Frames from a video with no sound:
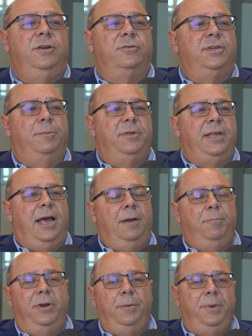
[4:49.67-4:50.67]
some of
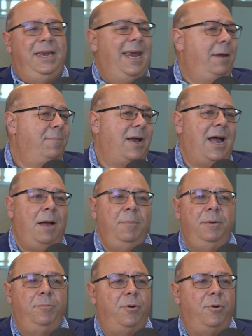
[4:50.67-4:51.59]
that, but it became common